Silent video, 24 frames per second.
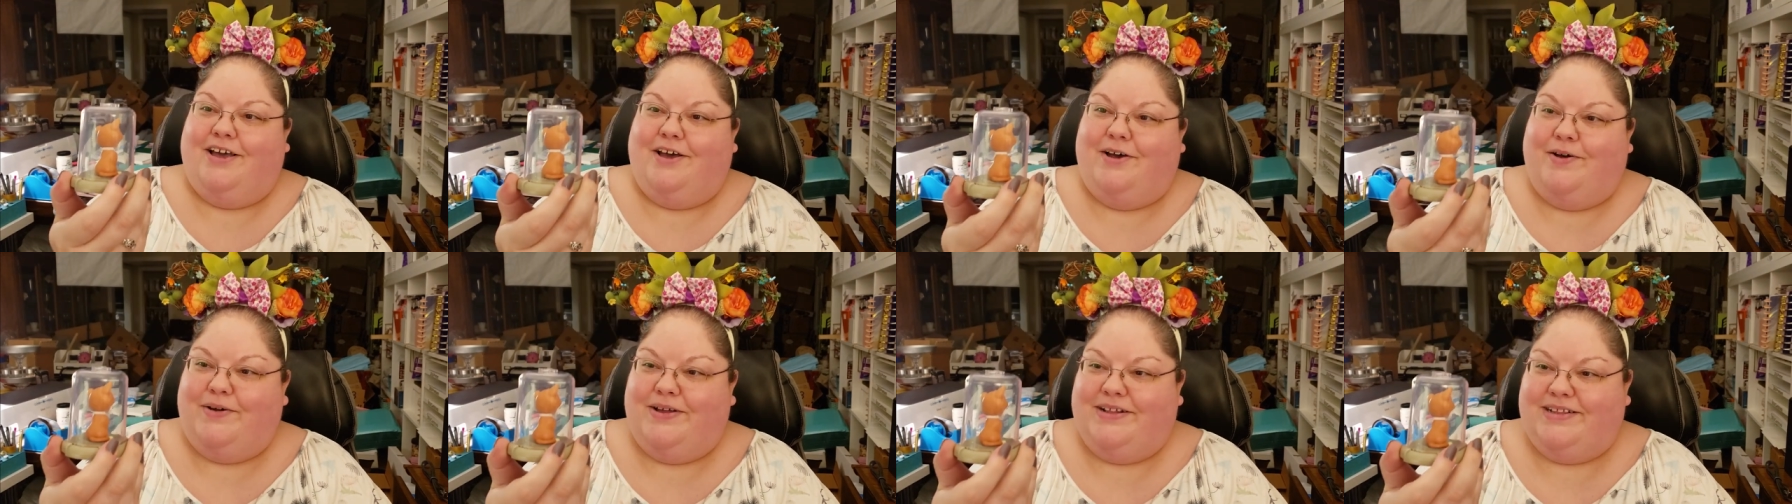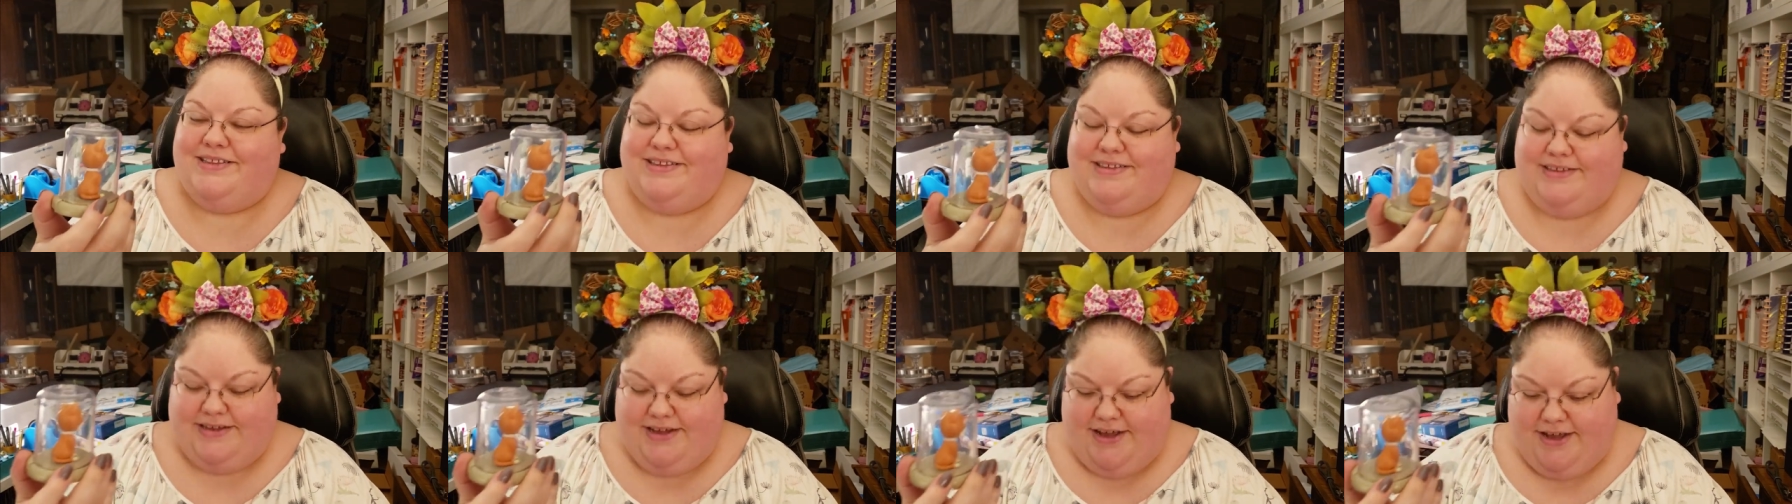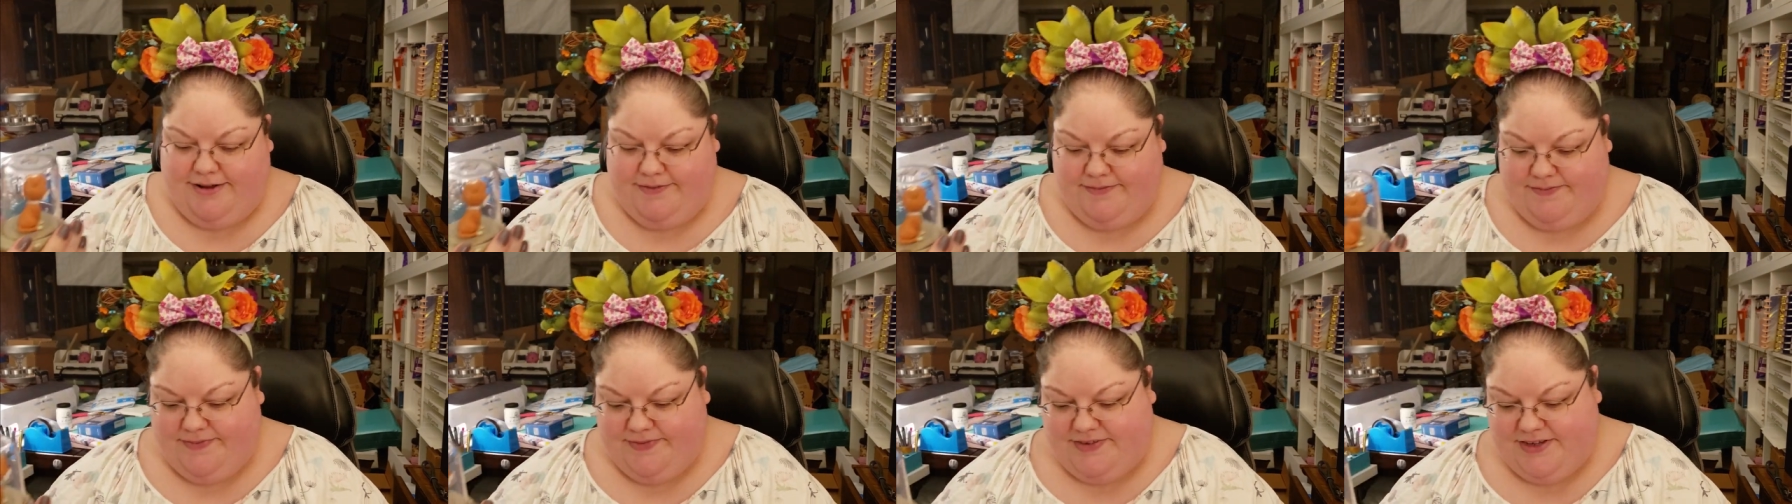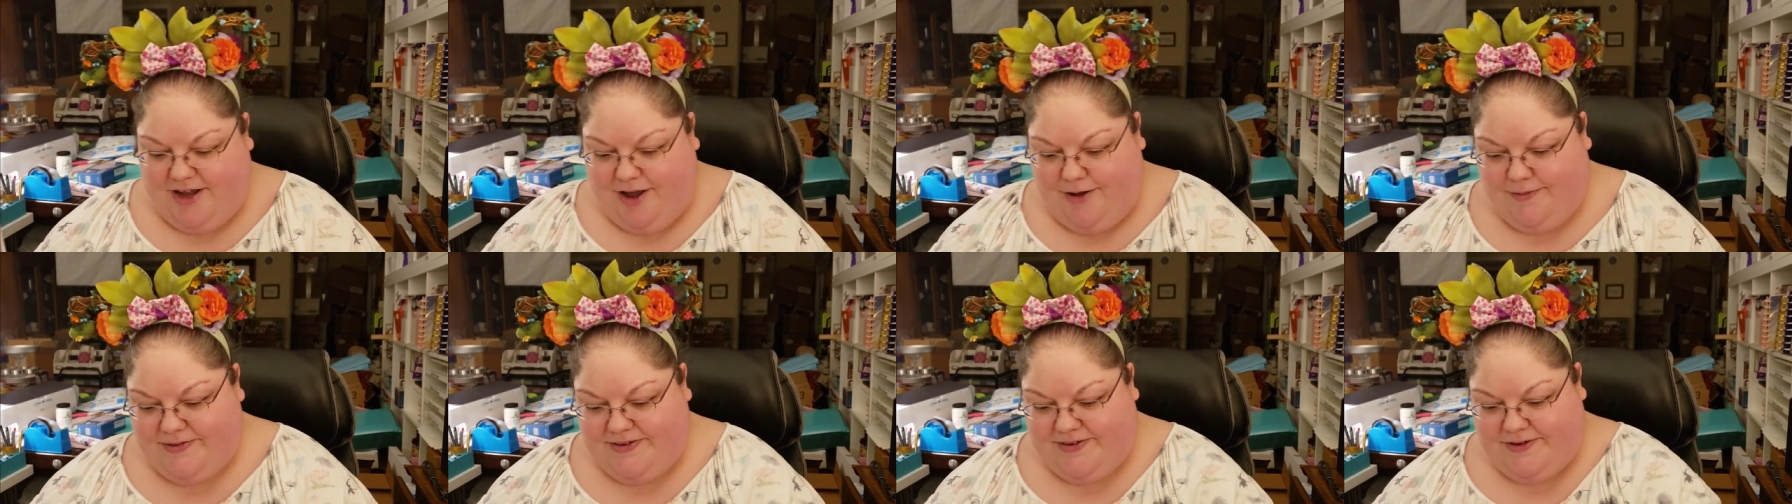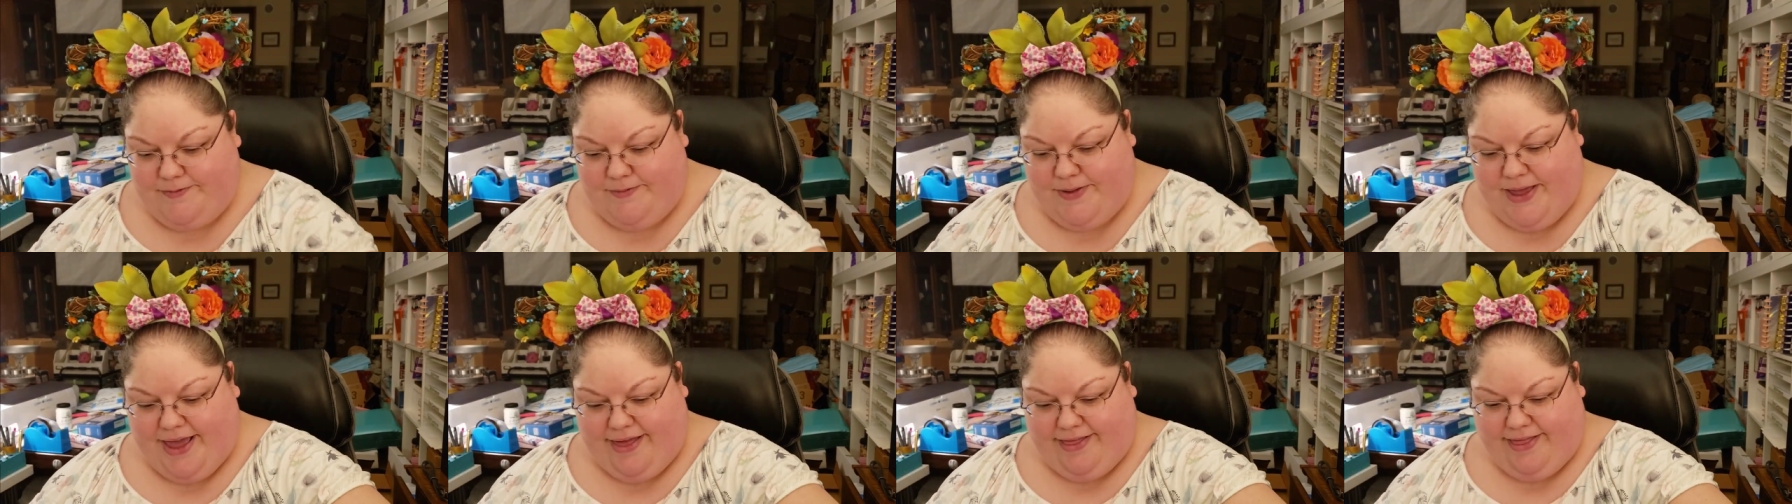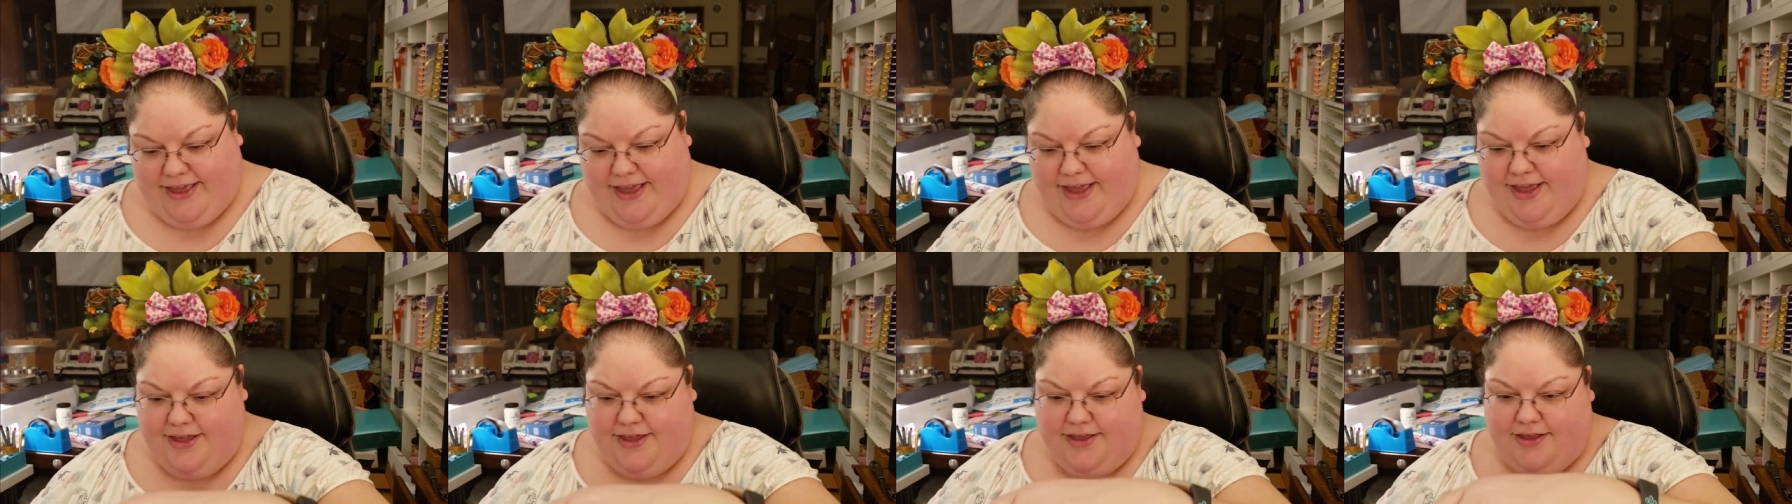Oh, it's Thomas
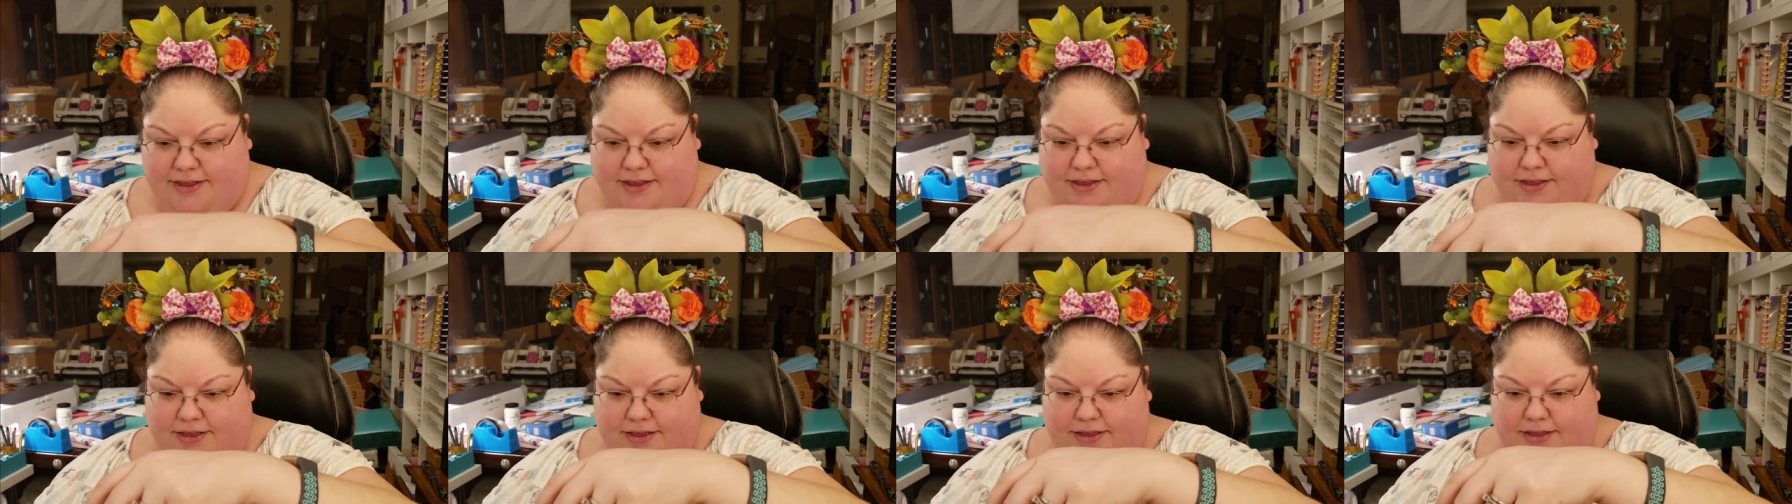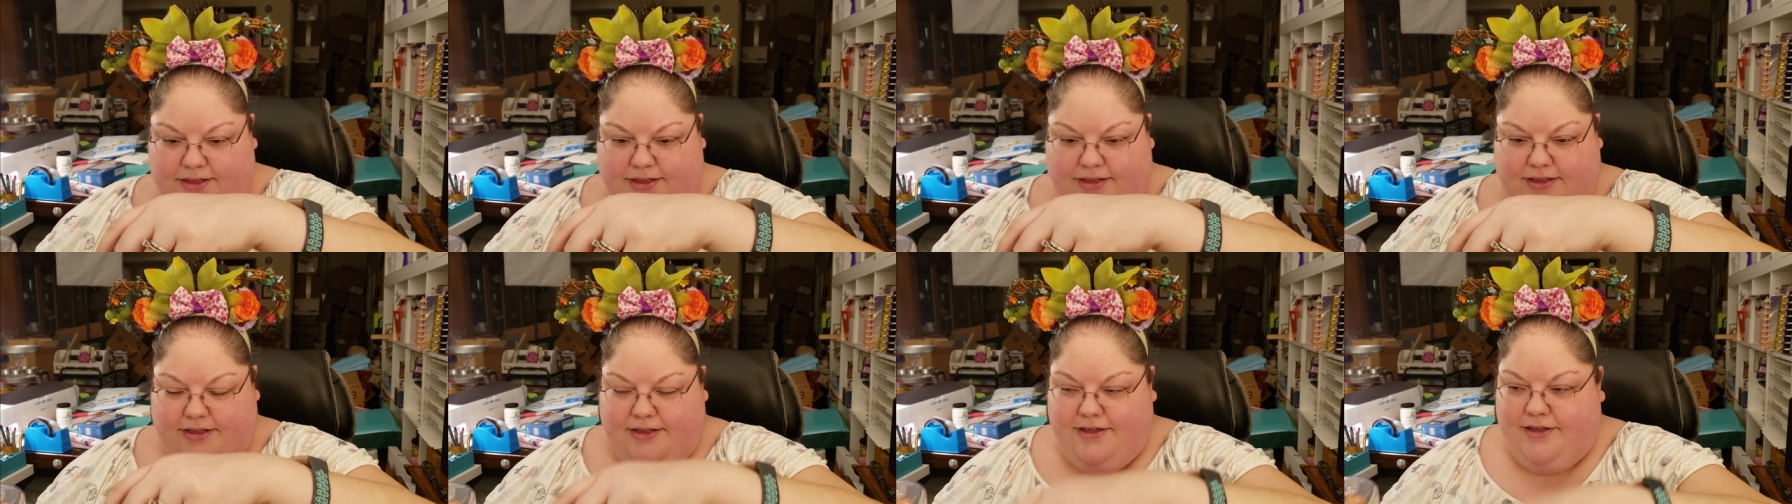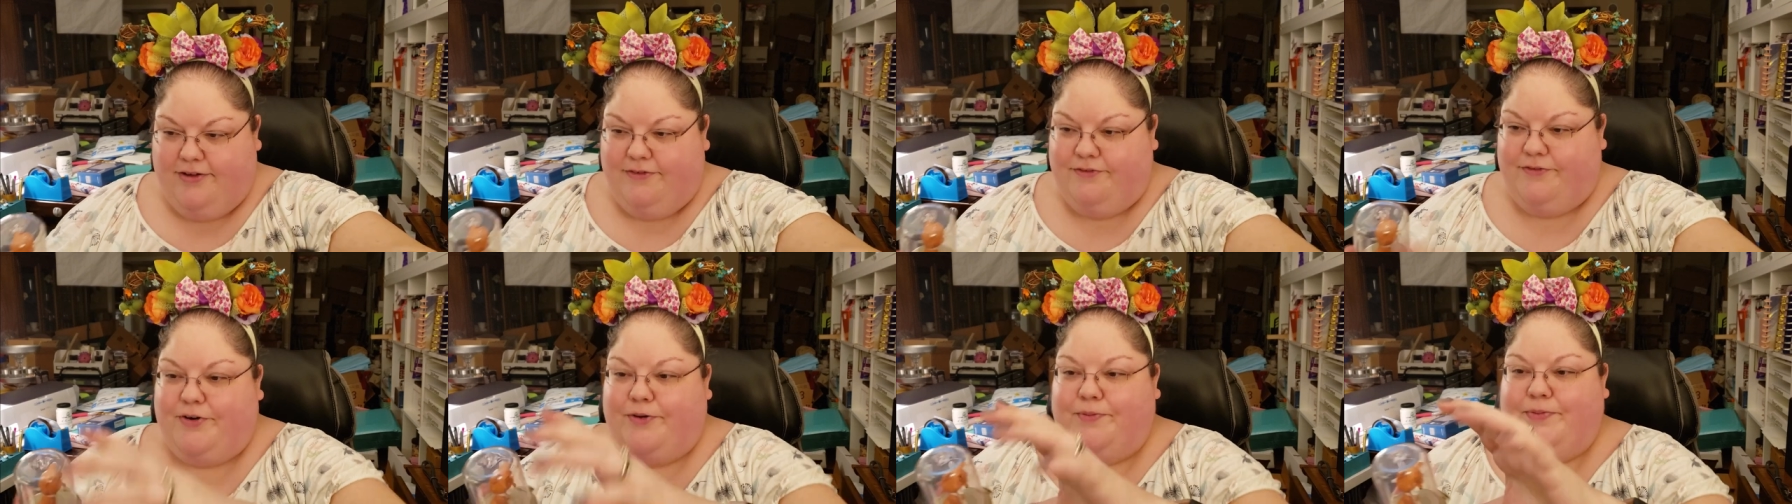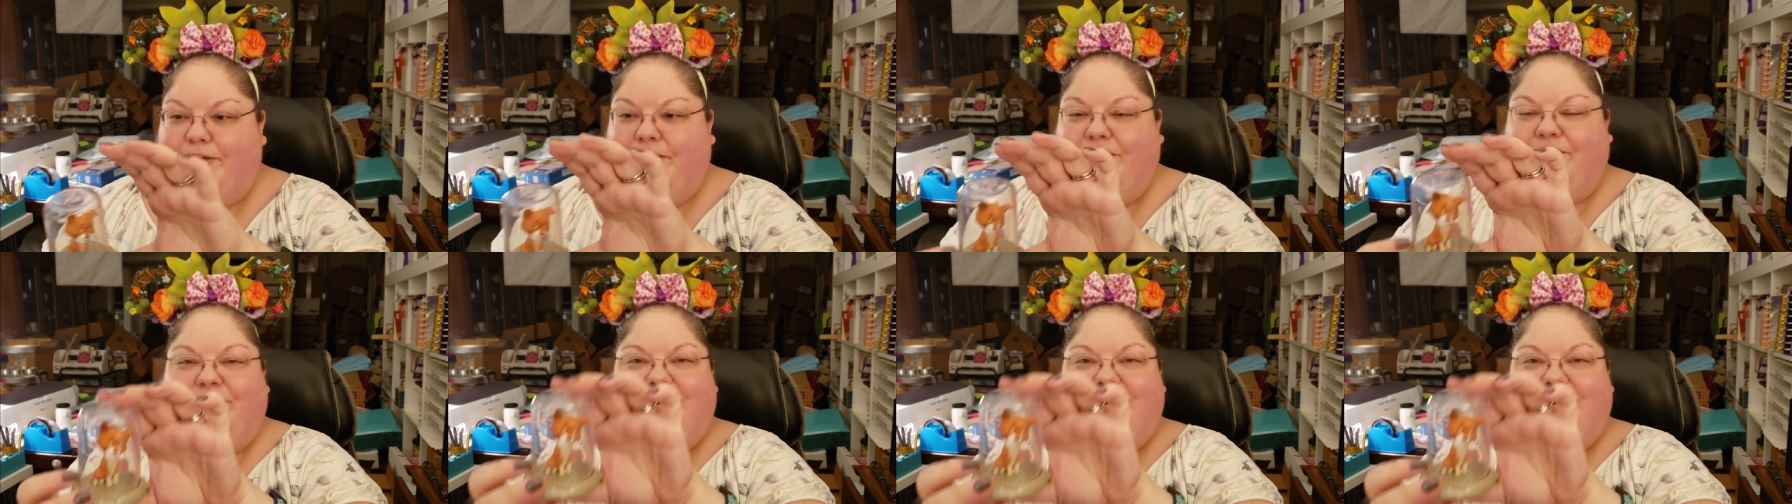O'Malley from the